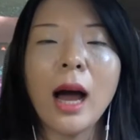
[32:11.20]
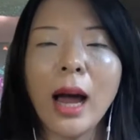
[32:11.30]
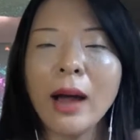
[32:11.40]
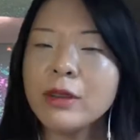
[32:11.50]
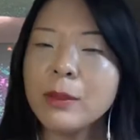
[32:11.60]

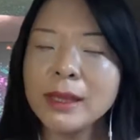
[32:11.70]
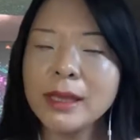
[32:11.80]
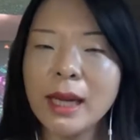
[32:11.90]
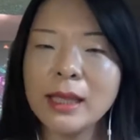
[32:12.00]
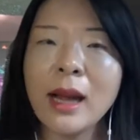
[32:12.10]

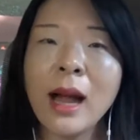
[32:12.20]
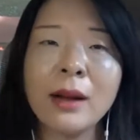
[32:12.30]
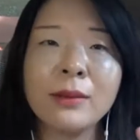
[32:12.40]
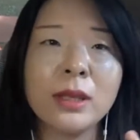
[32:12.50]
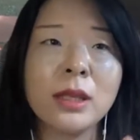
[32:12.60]
everybody kind of
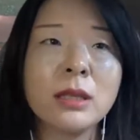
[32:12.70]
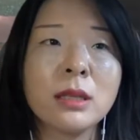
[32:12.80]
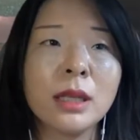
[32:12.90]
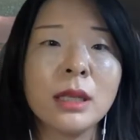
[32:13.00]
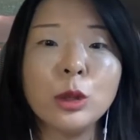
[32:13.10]
have
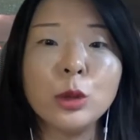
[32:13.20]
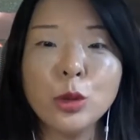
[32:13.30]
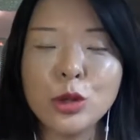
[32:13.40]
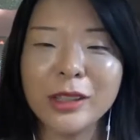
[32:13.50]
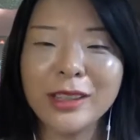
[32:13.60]
this
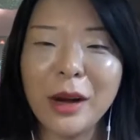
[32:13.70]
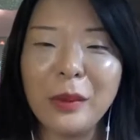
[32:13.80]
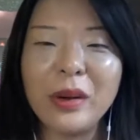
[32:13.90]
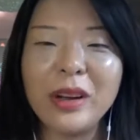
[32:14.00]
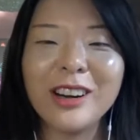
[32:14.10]
illusion
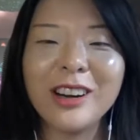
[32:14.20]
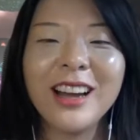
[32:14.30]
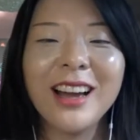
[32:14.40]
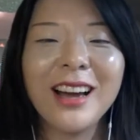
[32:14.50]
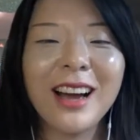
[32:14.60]
that we're
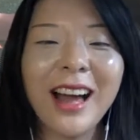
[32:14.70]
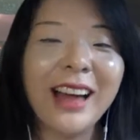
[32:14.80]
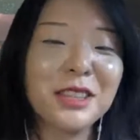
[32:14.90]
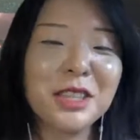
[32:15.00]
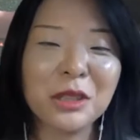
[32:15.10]

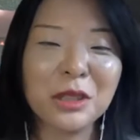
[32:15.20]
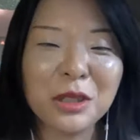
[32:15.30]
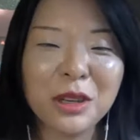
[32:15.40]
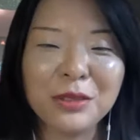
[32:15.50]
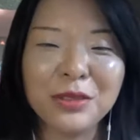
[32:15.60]
at the
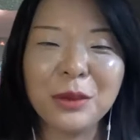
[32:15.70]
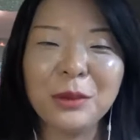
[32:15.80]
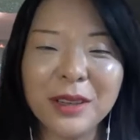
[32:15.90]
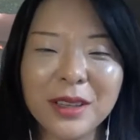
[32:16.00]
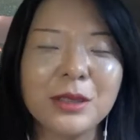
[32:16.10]
center of the
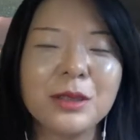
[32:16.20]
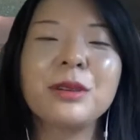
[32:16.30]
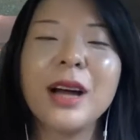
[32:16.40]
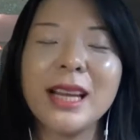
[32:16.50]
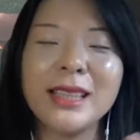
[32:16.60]
world,
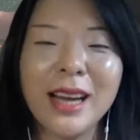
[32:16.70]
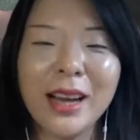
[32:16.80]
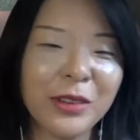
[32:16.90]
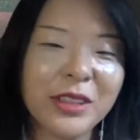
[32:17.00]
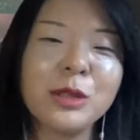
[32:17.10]
right? That
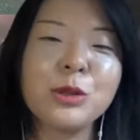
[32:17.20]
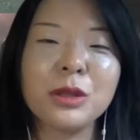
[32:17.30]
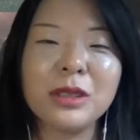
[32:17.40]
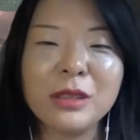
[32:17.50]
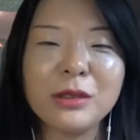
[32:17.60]
everything
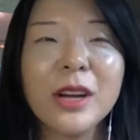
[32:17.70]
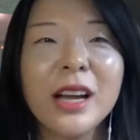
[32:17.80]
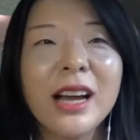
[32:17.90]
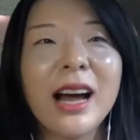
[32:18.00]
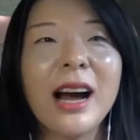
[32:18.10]
sort of
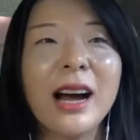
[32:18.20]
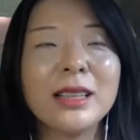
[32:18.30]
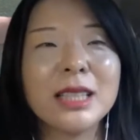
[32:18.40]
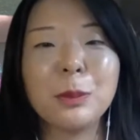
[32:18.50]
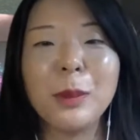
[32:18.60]

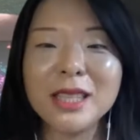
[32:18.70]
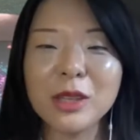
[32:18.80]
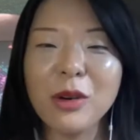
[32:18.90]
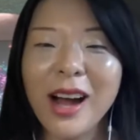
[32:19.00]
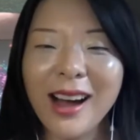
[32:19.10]
spins
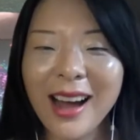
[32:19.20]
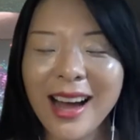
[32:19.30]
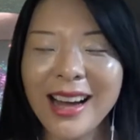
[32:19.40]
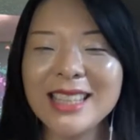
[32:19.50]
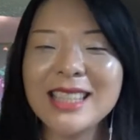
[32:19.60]
around
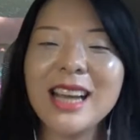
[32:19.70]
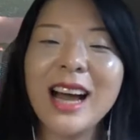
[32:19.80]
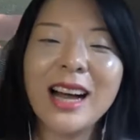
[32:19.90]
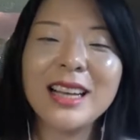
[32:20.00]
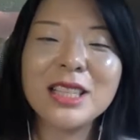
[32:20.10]
us.
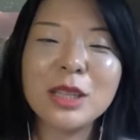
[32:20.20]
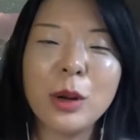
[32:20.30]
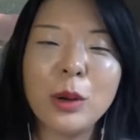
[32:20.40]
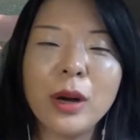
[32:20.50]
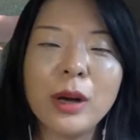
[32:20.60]

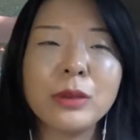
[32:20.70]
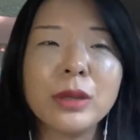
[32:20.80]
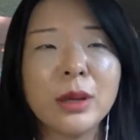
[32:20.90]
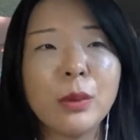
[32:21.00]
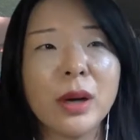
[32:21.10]
So I
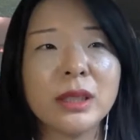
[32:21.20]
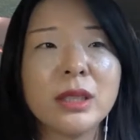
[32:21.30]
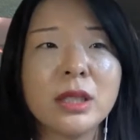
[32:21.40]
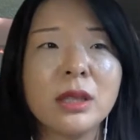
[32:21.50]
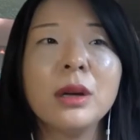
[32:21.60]
really
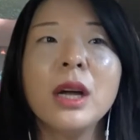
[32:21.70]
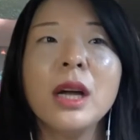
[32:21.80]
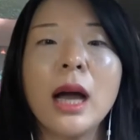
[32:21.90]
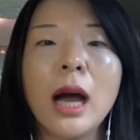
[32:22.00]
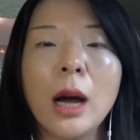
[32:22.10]
wanted to
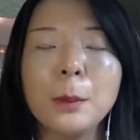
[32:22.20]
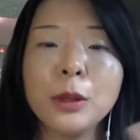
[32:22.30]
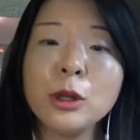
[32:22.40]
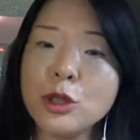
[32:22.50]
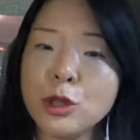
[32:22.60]

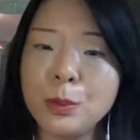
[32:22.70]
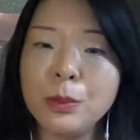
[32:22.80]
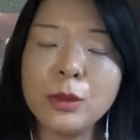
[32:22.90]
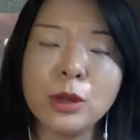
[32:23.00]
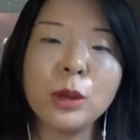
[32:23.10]
push
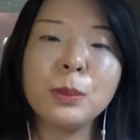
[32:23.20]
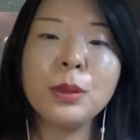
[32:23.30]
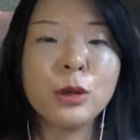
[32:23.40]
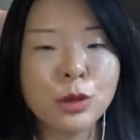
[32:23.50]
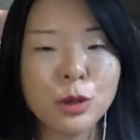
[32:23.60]

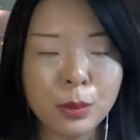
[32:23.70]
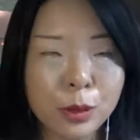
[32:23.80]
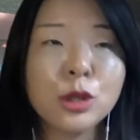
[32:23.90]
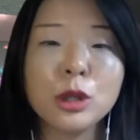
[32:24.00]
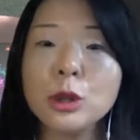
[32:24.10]

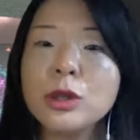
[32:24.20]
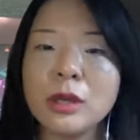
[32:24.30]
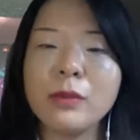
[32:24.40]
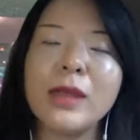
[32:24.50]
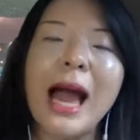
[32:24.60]
loose
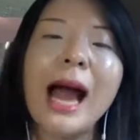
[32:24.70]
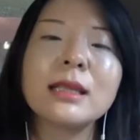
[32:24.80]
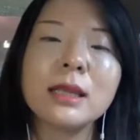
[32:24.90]
of that.